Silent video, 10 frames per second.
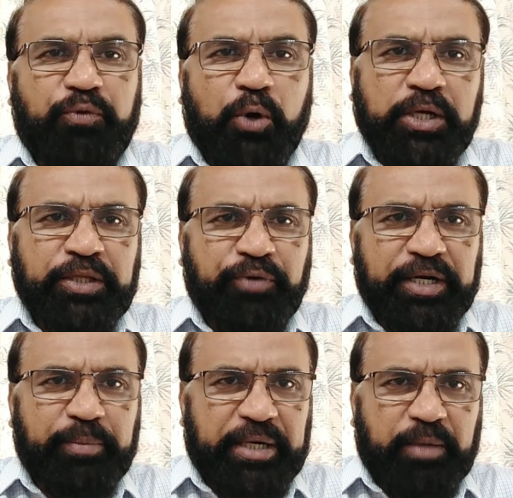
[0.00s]
all the
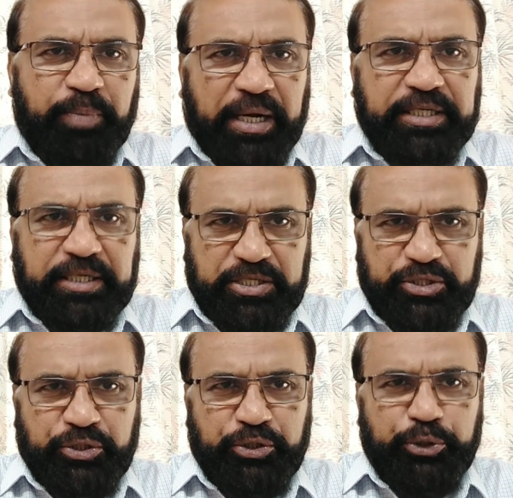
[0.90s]
fundamental
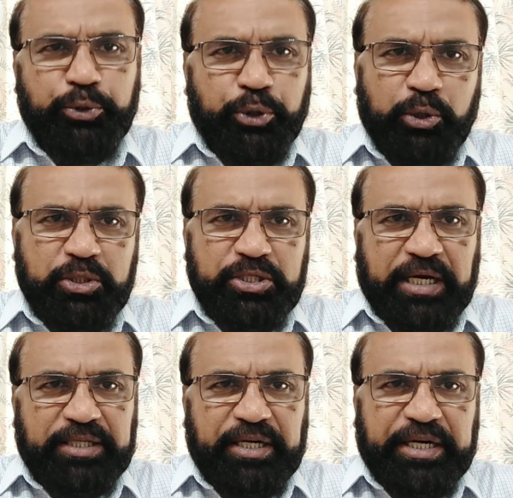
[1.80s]
particles, neutrinos
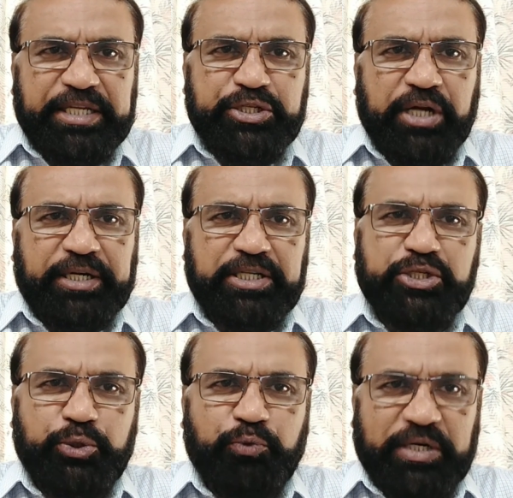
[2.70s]
are the least
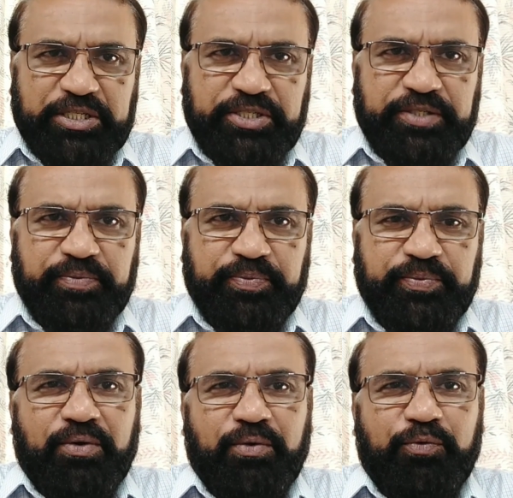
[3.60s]
understood ones.
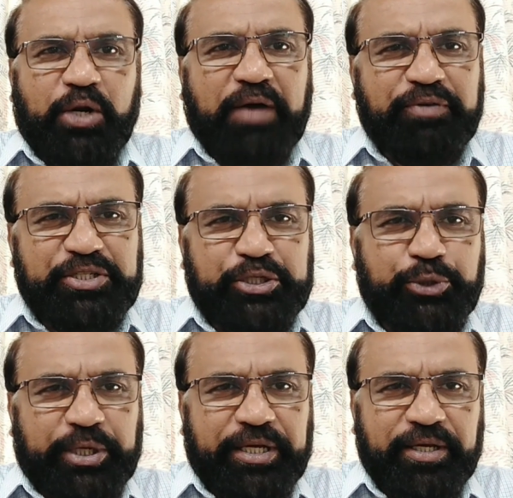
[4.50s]
For half a
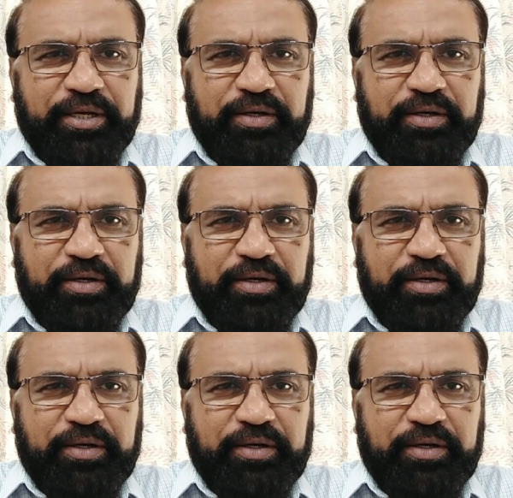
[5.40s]
century,